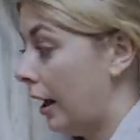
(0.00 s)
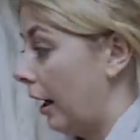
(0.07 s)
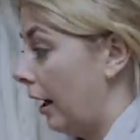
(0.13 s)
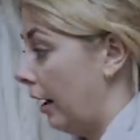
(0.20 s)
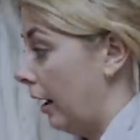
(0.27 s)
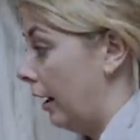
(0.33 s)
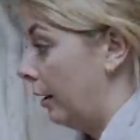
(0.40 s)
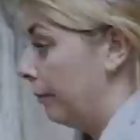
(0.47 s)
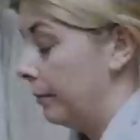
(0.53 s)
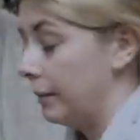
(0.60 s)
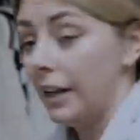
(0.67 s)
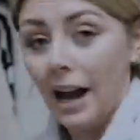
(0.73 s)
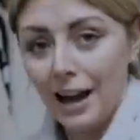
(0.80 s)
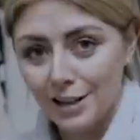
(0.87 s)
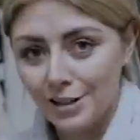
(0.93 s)

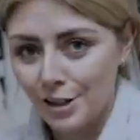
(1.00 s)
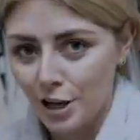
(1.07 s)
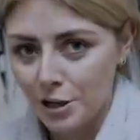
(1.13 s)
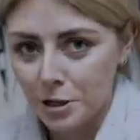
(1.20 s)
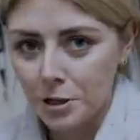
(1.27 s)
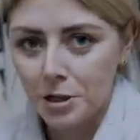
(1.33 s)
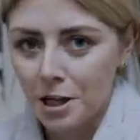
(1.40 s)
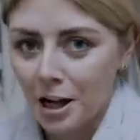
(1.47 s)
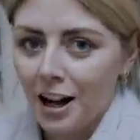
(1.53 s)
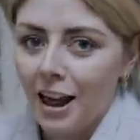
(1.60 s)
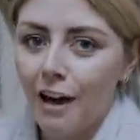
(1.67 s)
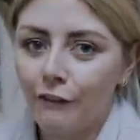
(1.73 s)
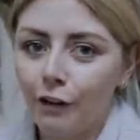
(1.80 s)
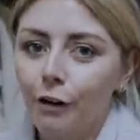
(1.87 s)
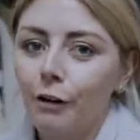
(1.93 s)
Yes, this is the
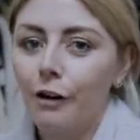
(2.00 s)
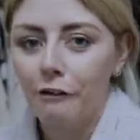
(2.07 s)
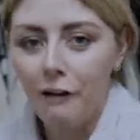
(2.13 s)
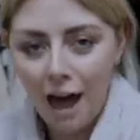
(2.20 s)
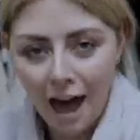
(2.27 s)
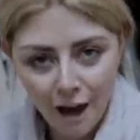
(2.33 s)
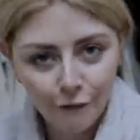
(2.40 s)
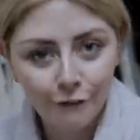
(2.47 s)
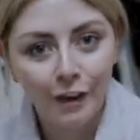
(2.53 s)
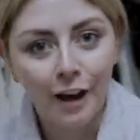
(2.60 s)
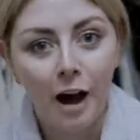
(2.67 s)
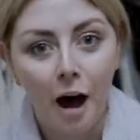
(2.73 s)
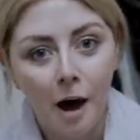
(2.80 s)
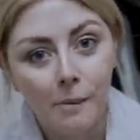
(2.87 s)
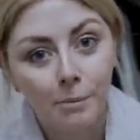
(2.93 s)
level of
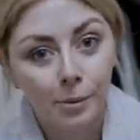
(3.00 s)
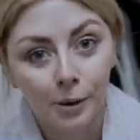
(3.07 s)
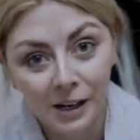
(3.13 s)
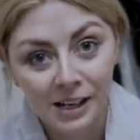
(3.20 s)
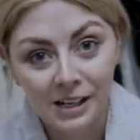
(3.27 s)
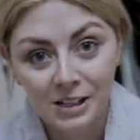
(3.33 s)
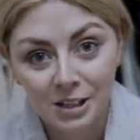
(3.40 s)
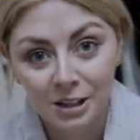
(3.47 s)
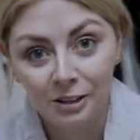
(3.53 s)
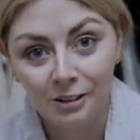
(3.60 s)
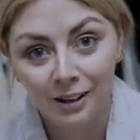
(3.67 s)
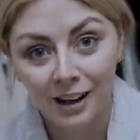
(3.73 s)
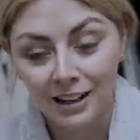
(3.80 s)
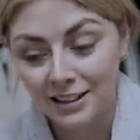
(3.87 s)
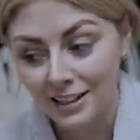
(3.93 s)
effort I put
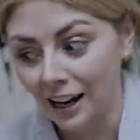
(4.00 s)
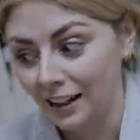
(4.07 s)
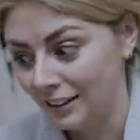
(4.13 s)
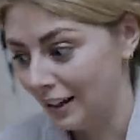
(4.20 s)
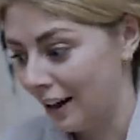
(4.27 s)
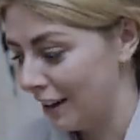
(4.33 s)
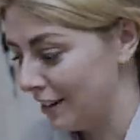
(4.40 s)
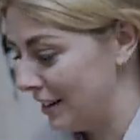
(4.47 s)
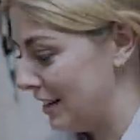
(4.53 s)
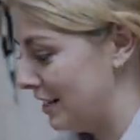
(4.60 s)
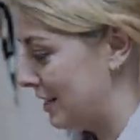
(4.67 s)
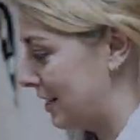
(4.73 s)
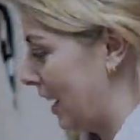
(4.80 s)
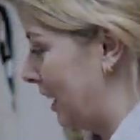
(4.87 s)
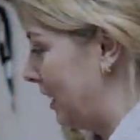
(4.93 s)
into a date night
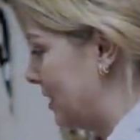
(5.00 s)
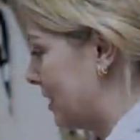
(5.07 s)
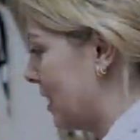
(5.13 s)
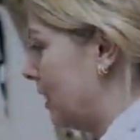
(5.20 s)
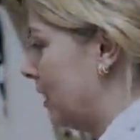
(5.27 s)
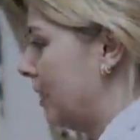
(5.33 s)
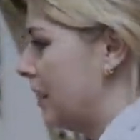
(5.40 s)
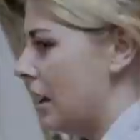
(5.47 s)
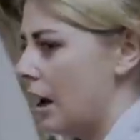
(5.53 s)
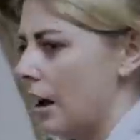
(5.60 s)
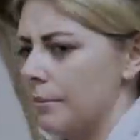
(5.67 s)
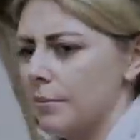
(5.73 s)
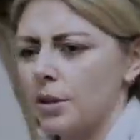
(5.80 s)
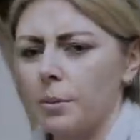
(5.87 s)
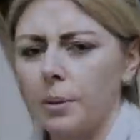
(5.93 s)
these days.
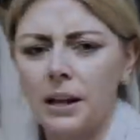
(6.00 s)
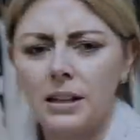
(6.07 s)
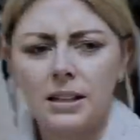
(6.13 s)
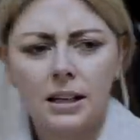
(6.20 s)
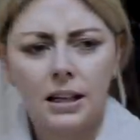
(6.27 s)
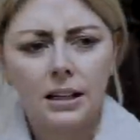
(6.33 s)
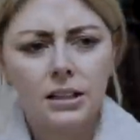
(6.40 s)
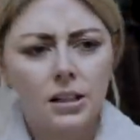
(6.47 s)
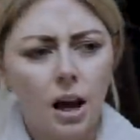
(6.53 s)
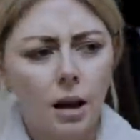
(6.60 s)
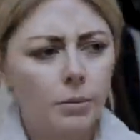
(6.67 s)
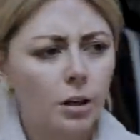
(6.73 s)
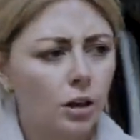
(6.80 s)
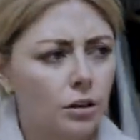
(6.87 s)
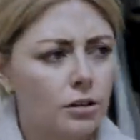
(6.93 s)
So basically
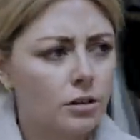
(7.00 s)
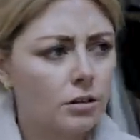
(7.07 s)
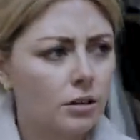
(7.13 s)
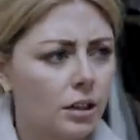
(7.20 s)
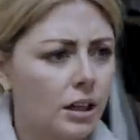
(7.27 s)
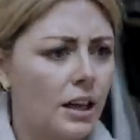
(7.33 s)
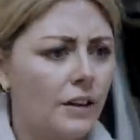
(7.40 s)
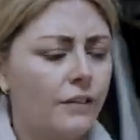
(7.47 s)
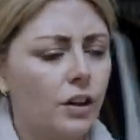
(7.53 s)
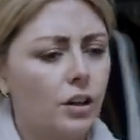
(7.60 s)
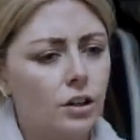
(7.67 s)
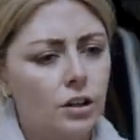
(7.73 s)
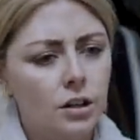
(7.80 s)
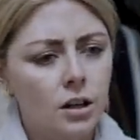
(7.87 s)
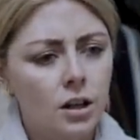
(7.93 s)
Simon got
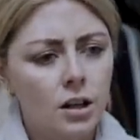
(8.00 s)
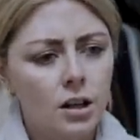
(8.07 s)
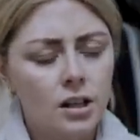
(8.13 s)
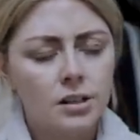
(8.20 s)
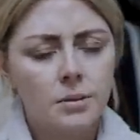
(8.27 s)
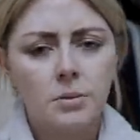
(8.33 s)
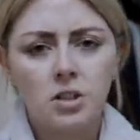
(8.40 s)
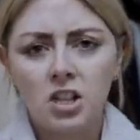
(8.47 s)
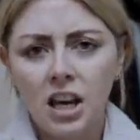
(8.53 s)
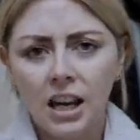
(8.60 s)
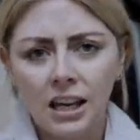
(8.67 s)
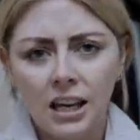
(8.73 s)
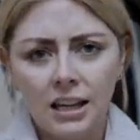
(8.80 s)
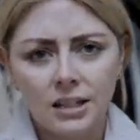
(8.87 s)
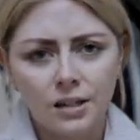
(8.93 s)
given some
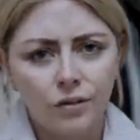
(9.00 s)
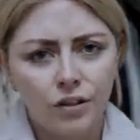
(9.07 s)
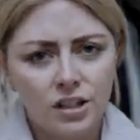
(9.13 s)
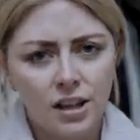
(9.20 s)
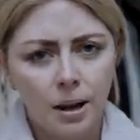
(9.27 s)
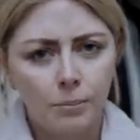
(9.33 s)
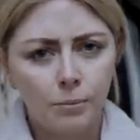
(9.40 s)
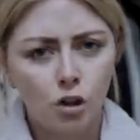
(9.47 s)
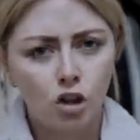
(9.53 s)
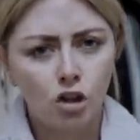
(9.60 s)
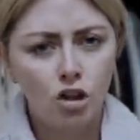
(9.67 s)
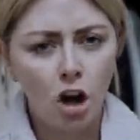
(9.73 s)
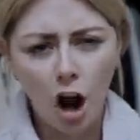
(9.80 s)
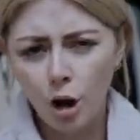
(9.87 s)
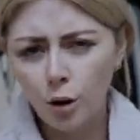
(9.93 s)
tickets for some
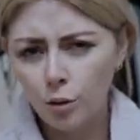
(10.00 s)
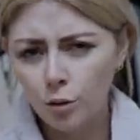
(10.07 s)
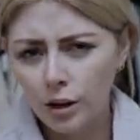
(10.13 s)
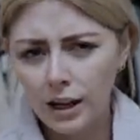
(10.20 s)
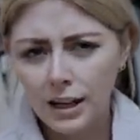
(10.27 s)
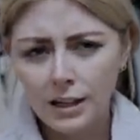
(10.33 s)
show that